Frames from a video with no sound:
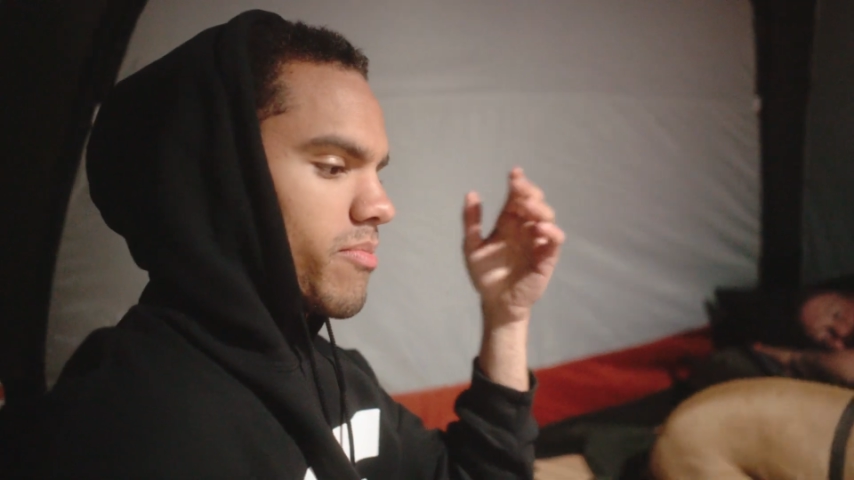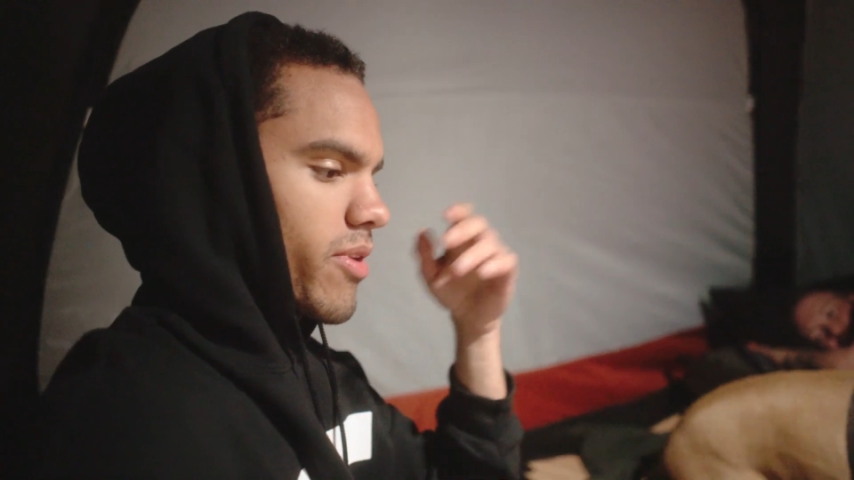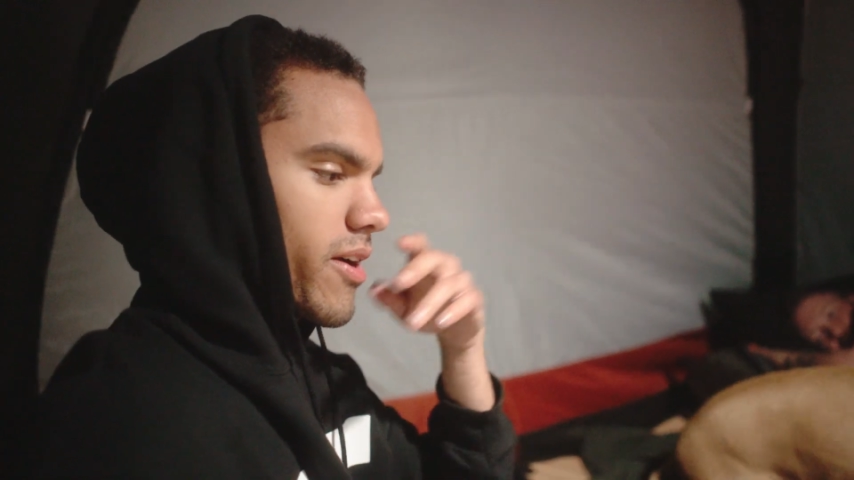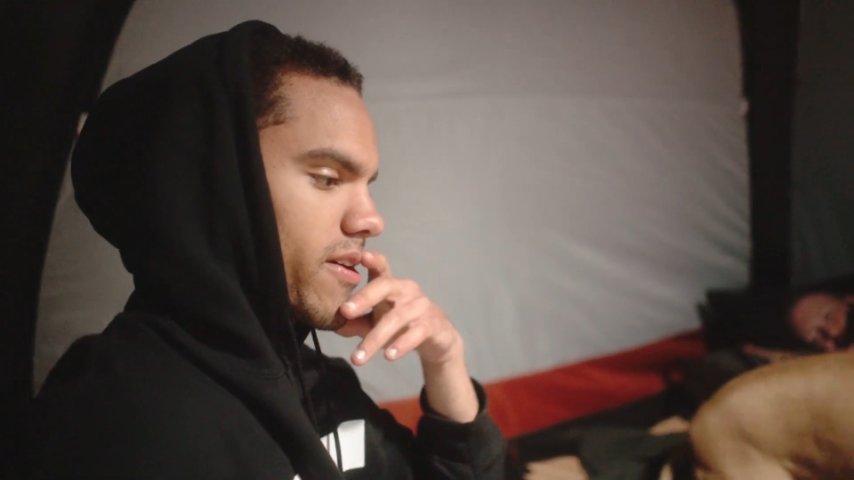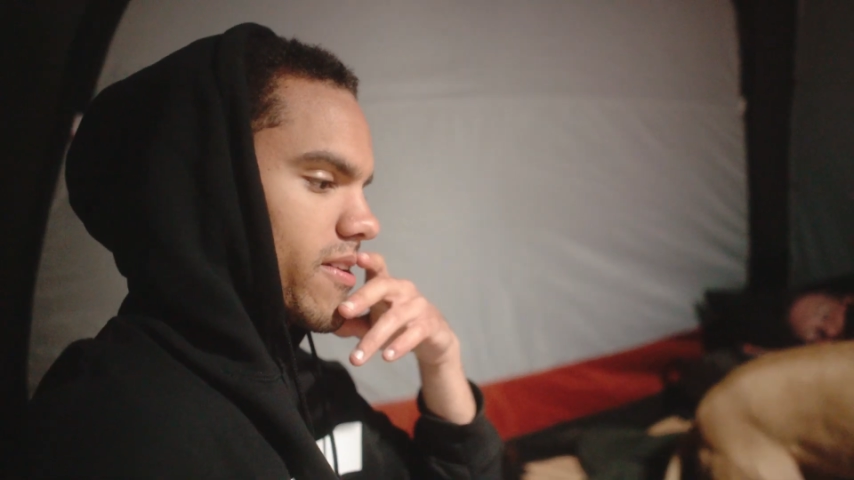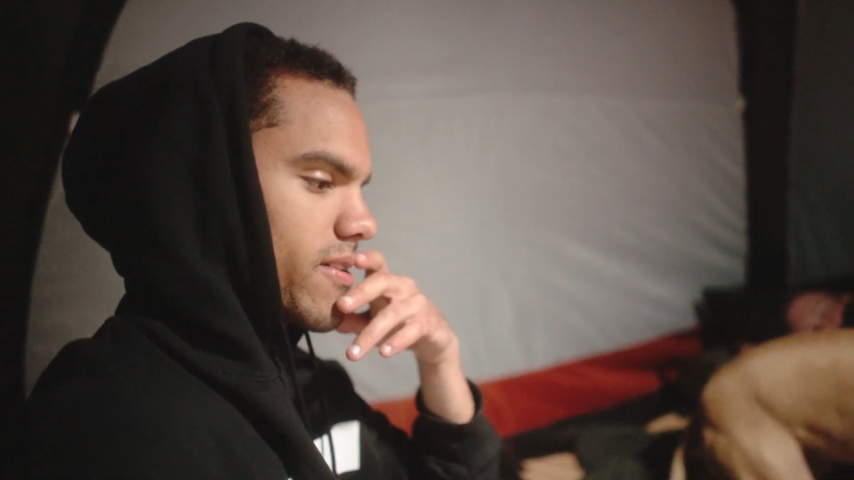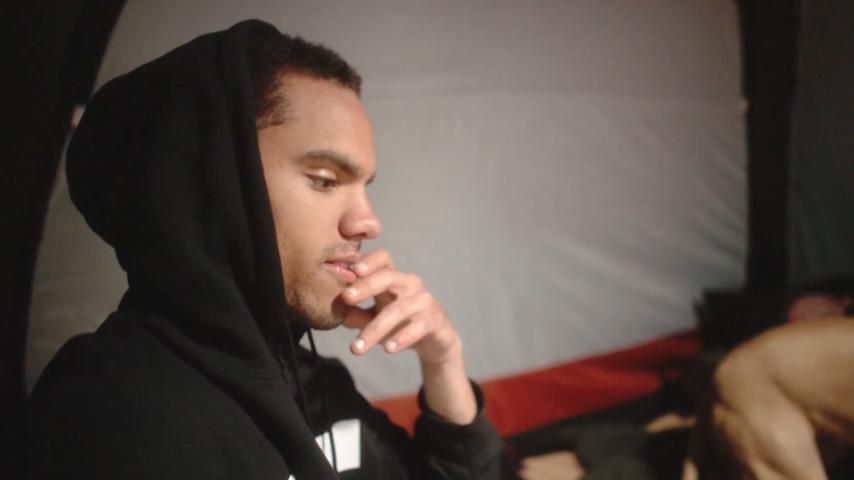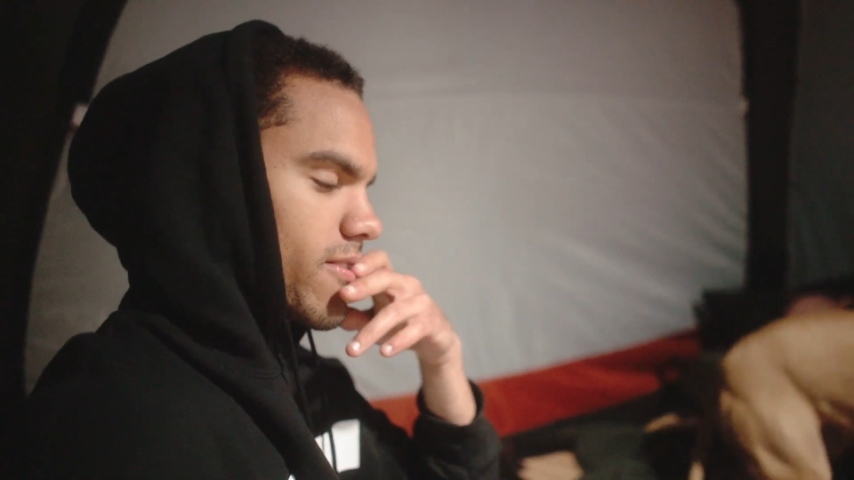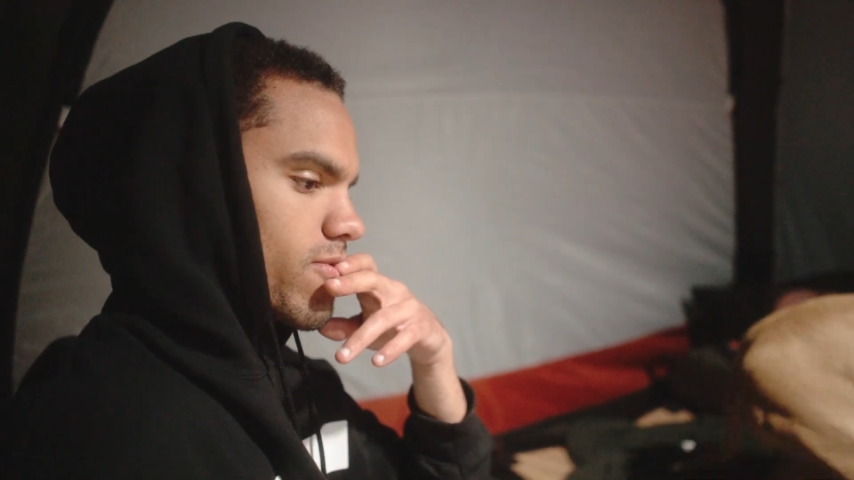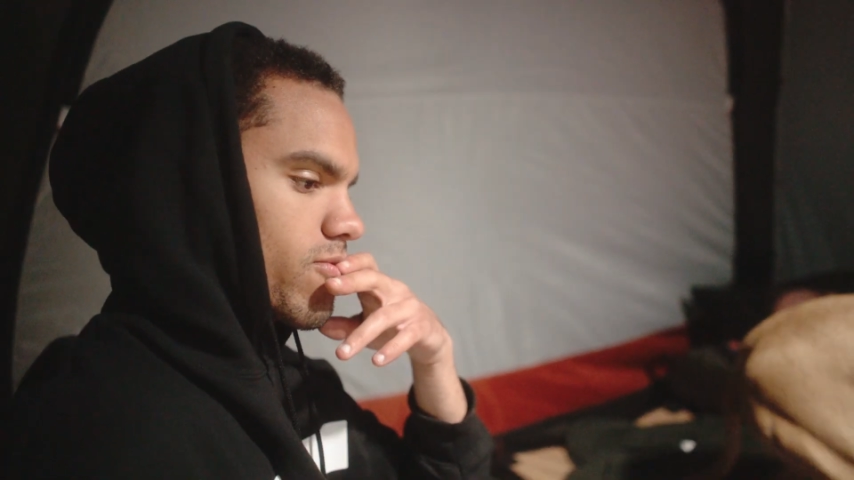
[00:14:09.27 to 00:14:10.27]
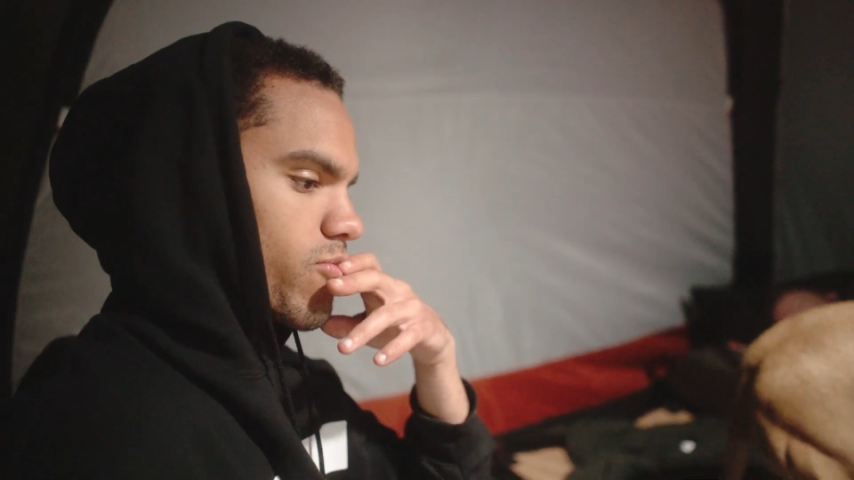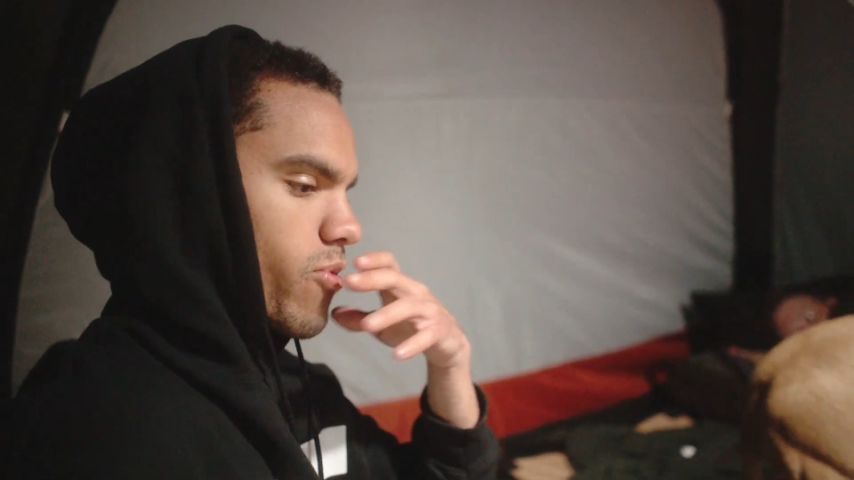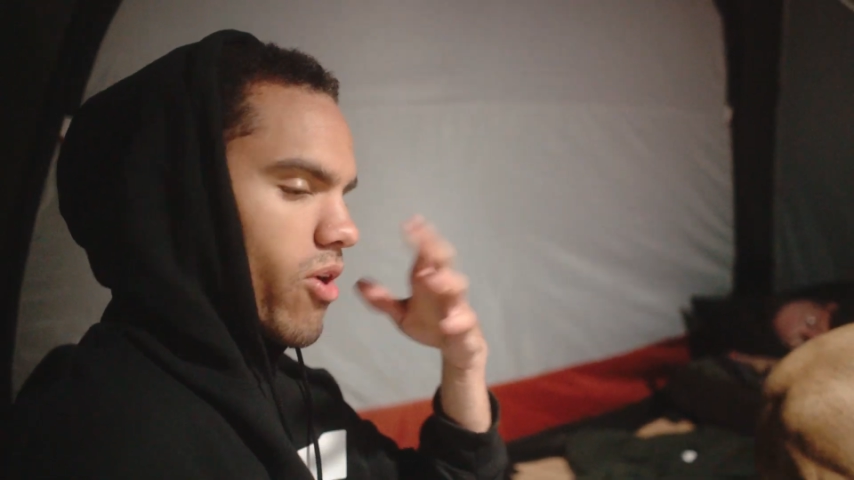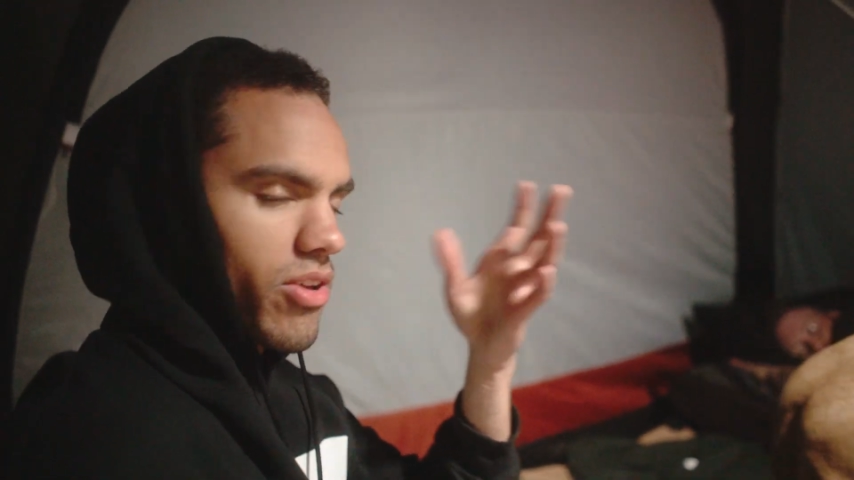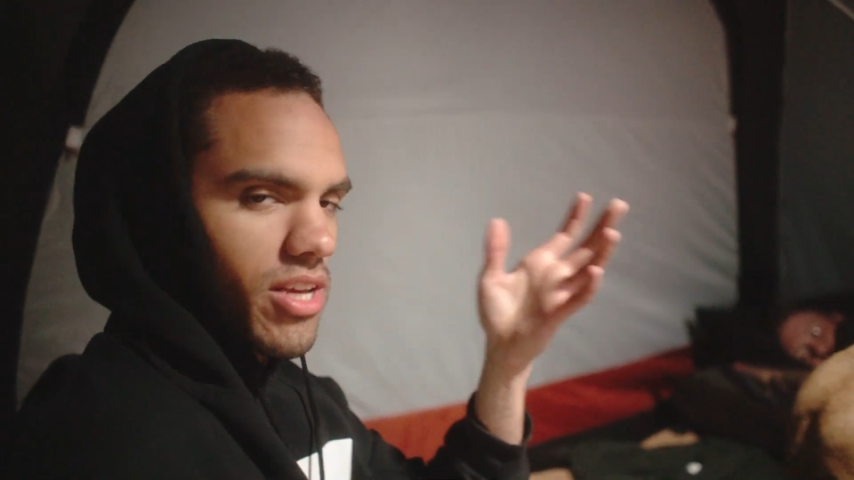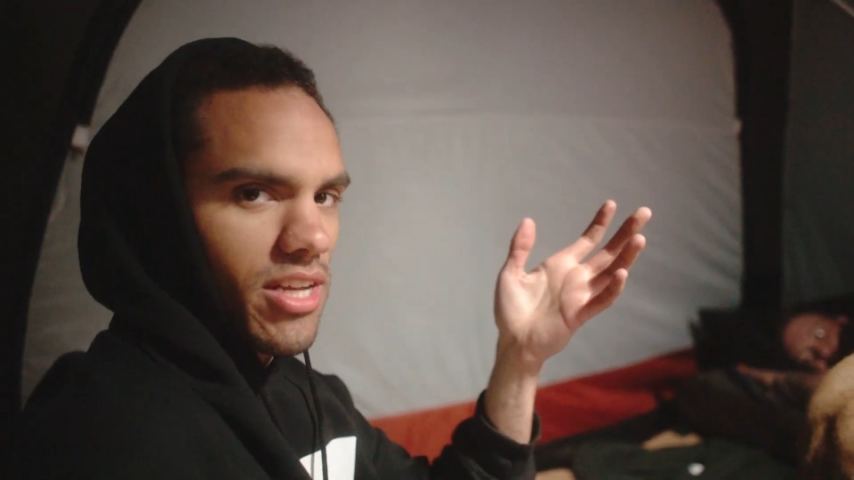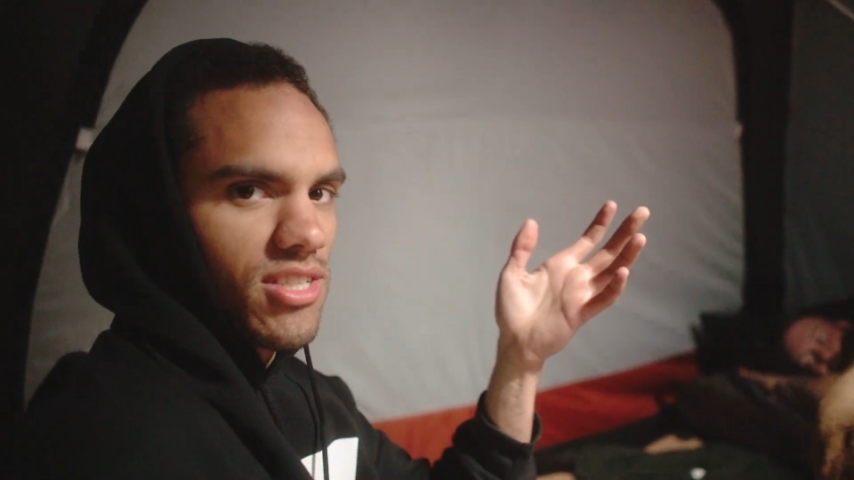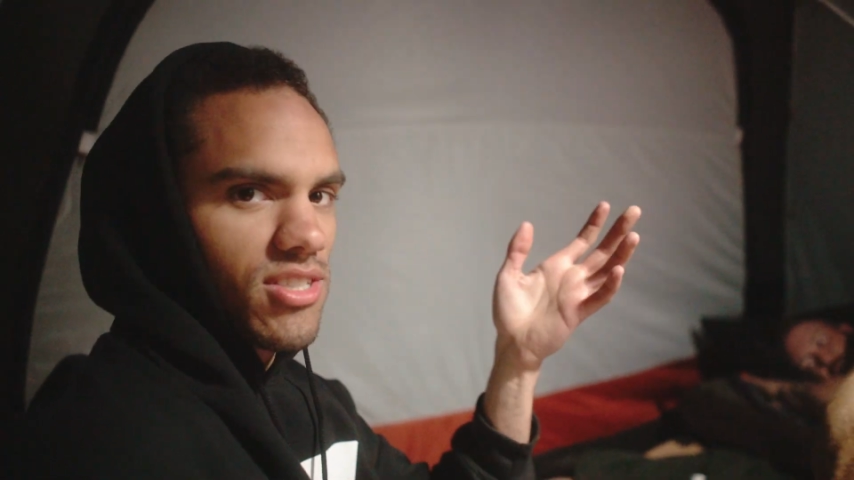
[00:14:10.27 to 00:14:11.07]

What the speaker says: but we're all getting